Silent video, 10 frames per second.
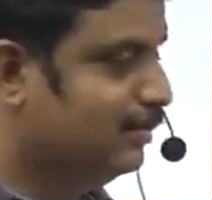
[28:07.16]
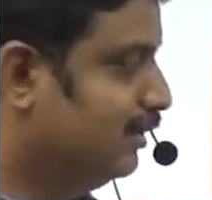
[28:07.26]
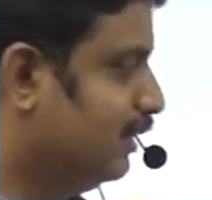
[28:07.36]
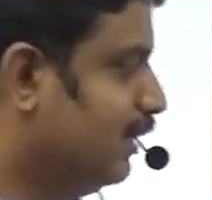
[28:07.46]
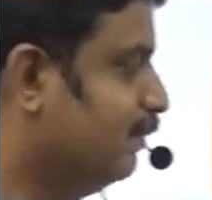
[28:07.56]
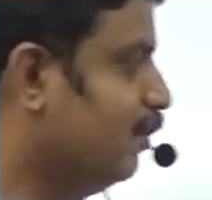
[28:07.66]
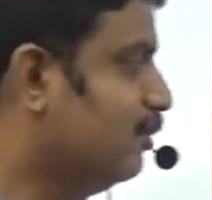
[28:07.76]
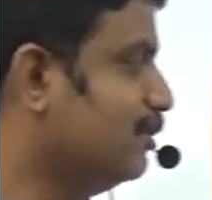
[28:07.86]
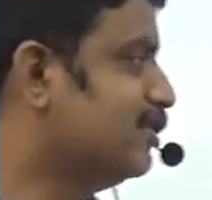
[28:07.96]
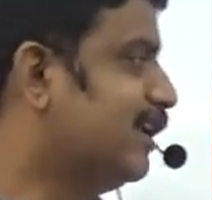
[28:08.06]
They
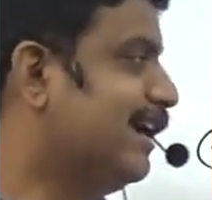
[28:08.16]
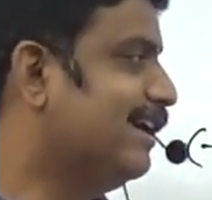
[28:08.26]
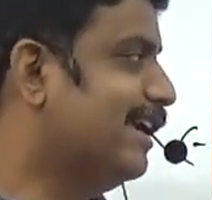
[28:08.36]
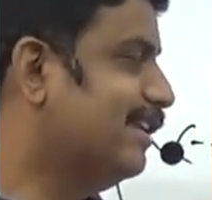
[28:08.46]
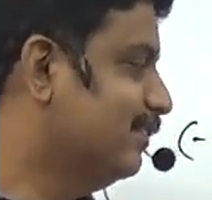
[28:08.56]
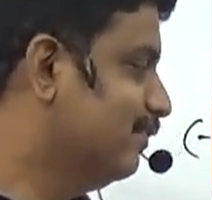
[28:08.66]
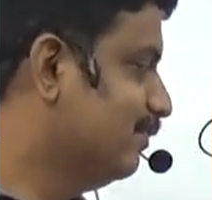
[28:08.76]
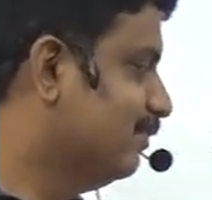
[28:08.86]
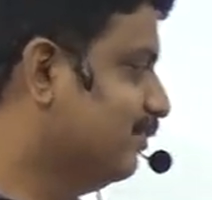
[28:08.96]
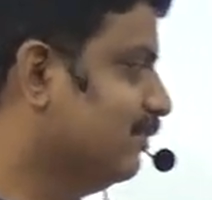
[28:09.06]
form a straight line.
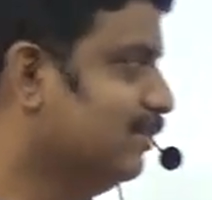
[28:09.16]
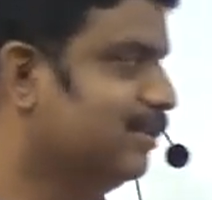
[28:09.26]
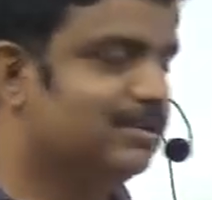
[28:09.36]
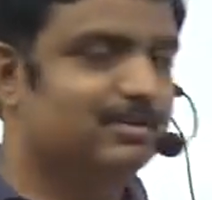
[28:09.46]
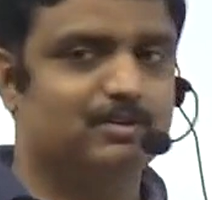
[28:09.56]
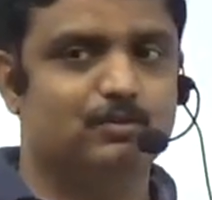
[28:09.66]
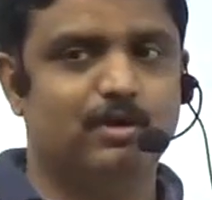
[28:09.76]
So